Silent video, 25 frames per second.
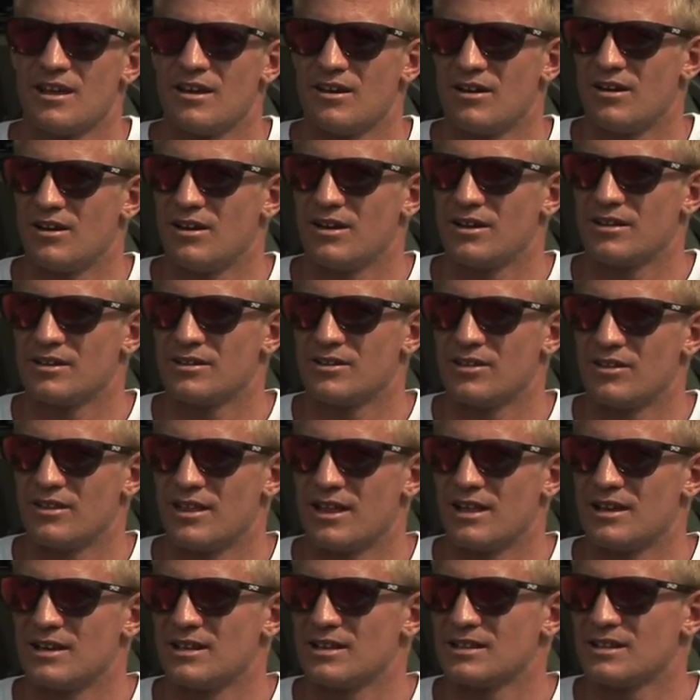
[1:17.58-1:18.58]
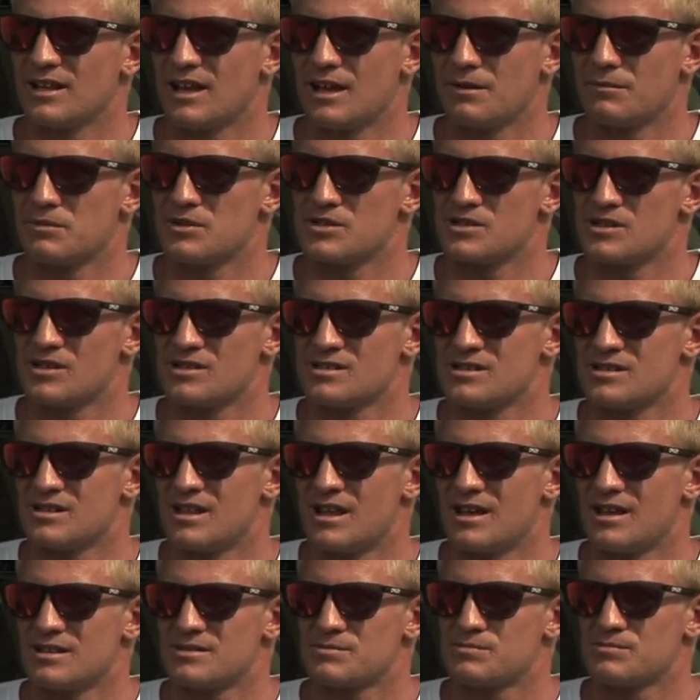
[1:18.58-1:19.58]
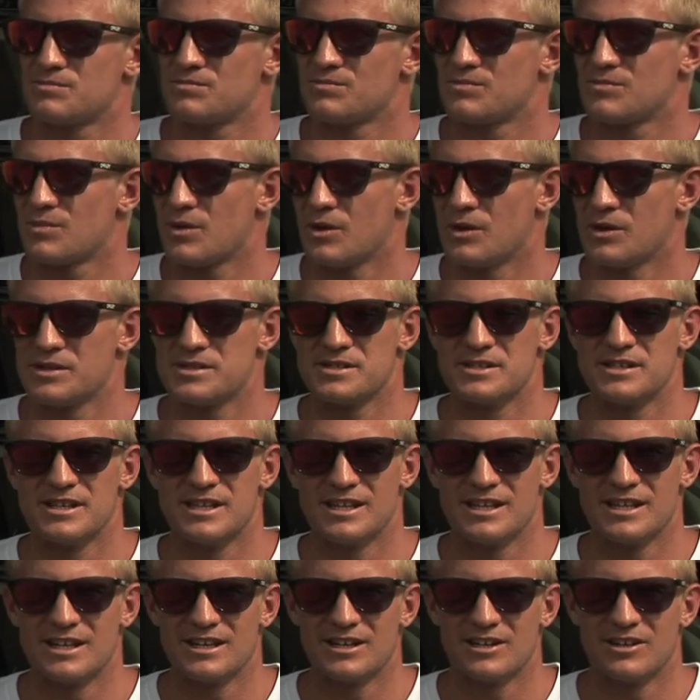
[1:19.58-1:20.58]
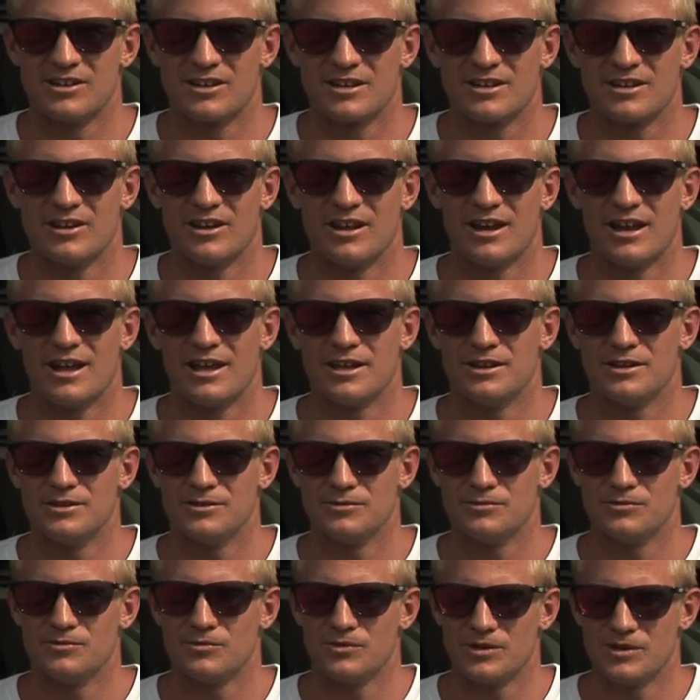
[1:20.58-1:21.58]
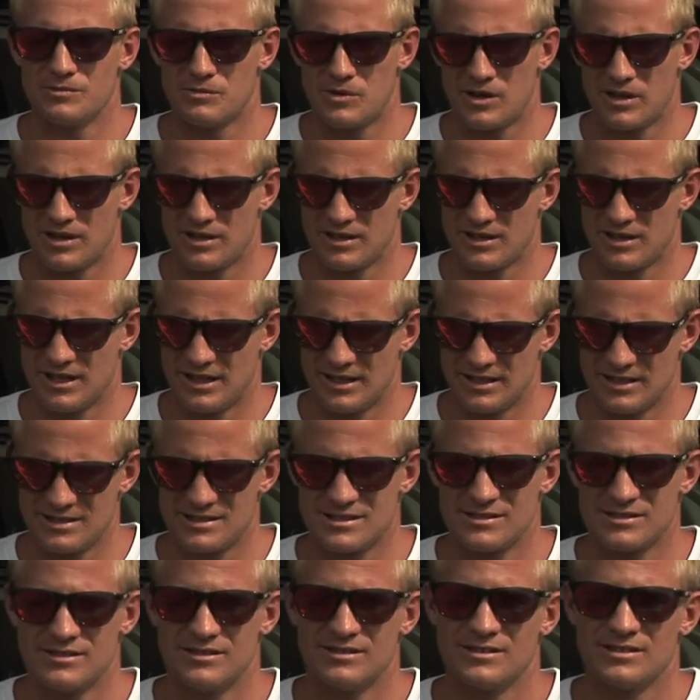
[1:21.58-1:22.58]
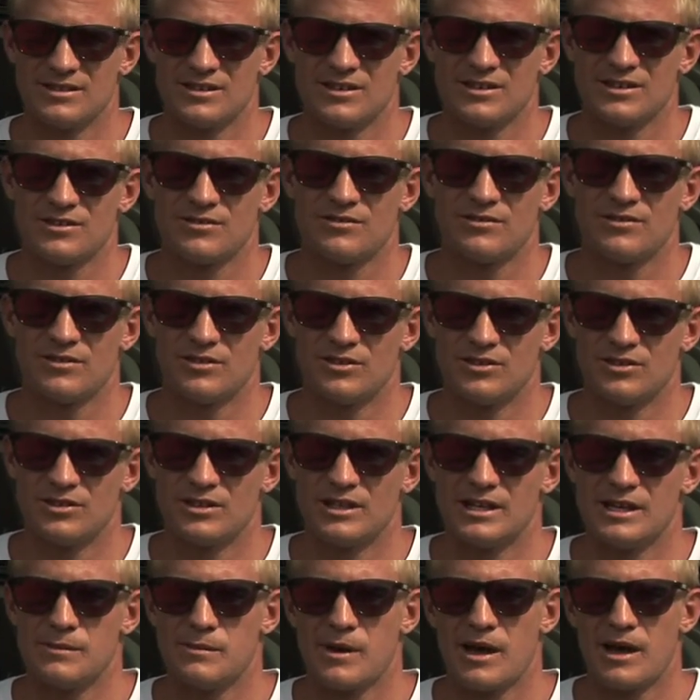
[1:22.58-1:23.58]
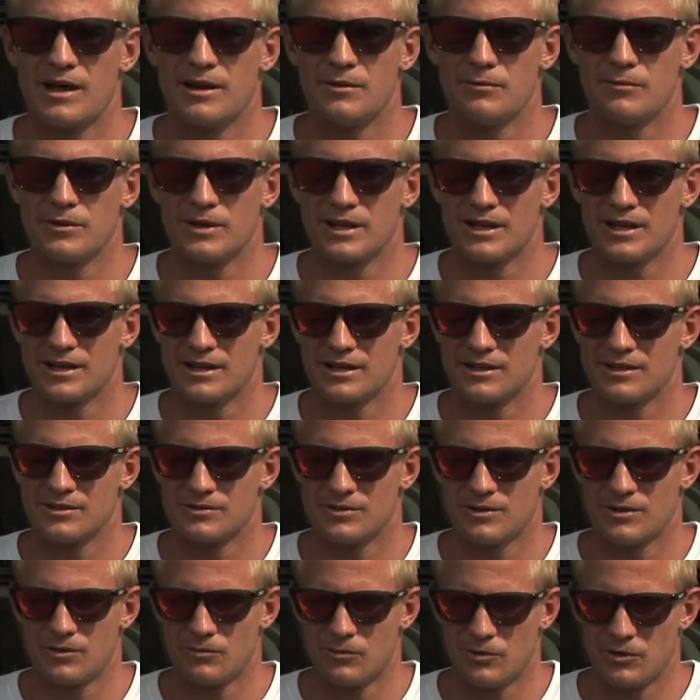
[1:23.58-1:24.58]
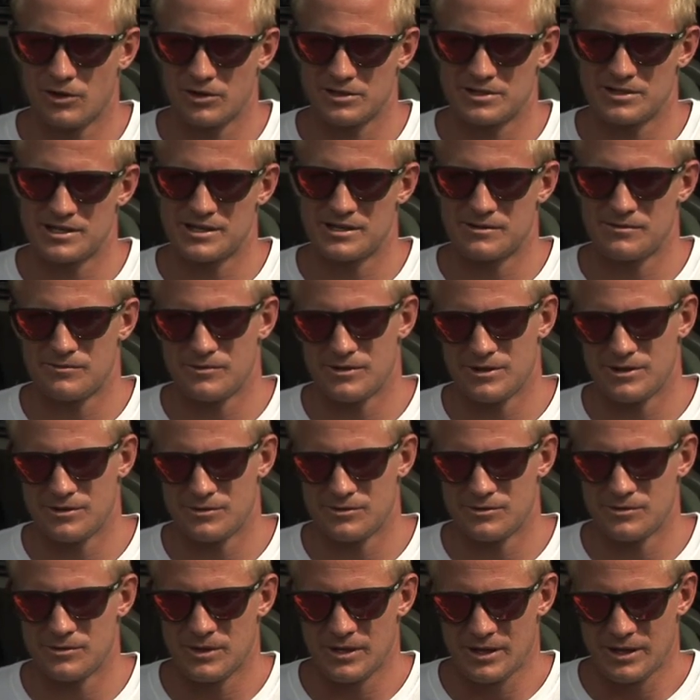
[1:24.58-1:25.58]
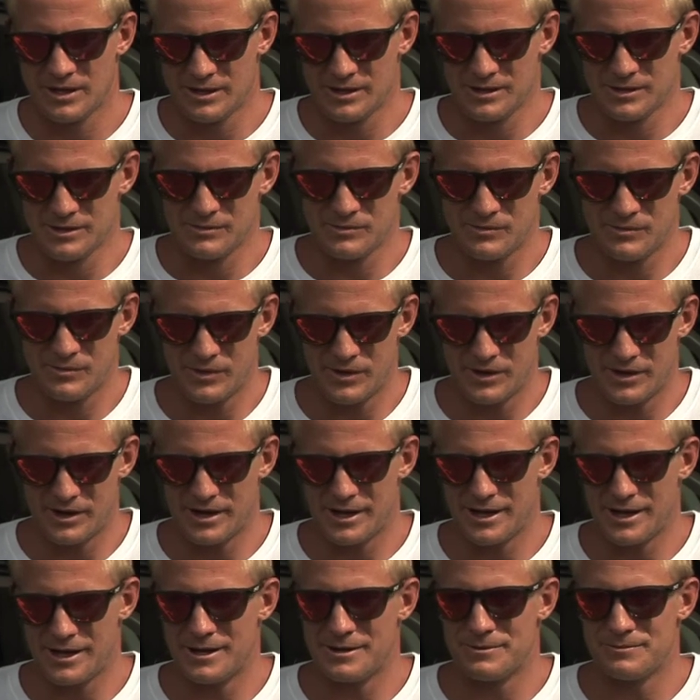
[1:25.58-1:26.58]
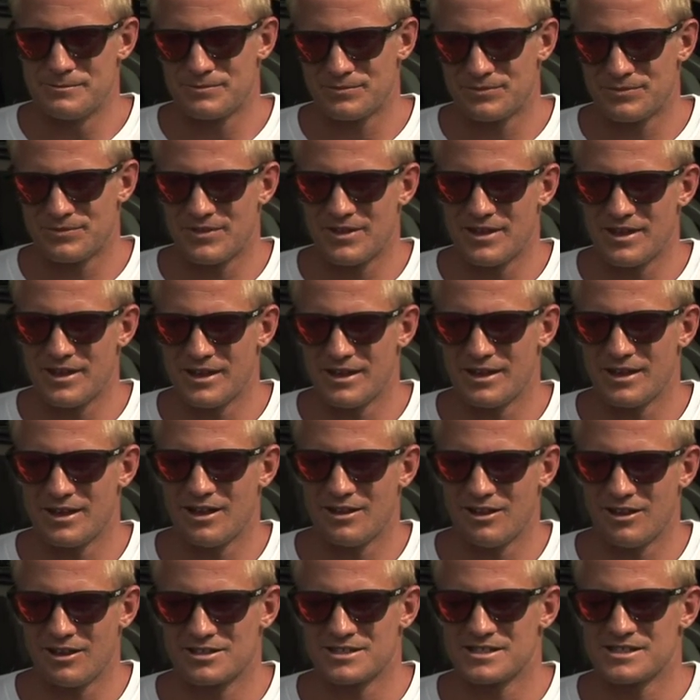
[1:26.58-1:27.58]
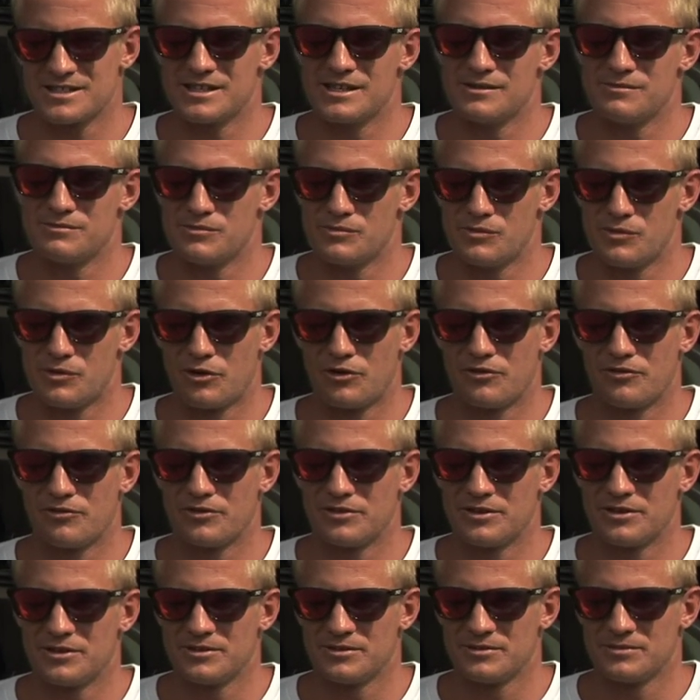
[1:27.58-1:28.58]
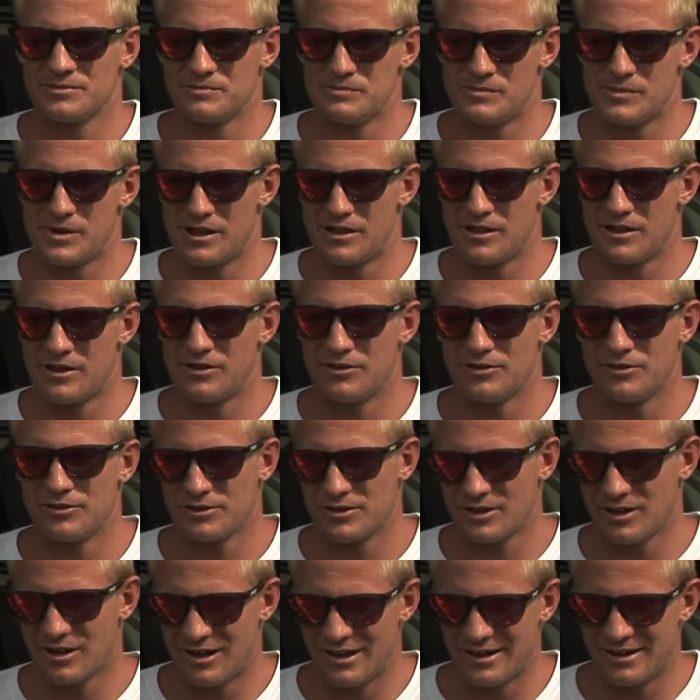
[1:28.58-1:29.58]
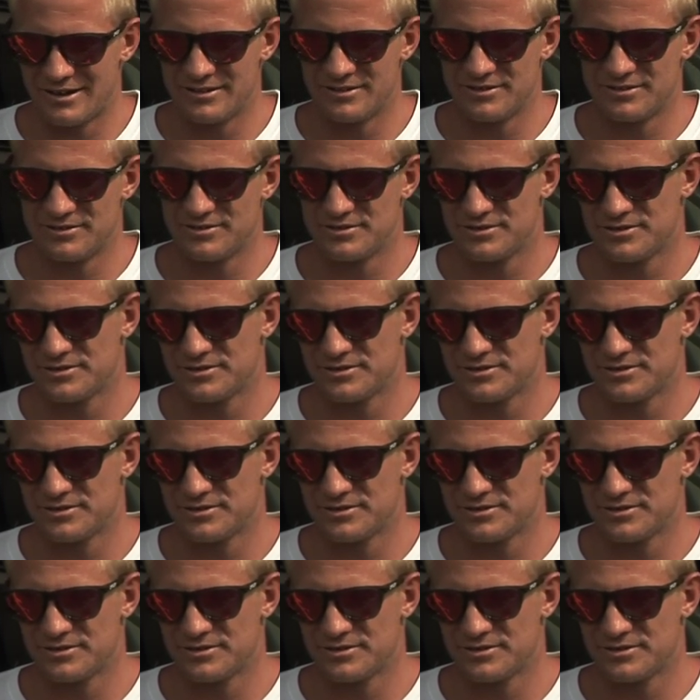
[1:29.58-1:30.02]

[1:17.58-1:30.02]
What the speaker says: I got that nickname because I was the last person in, and I kind of had to win my heat for Lee Bar to win, and it worked out well. But yeah, I like to keep it more of a mellow kind of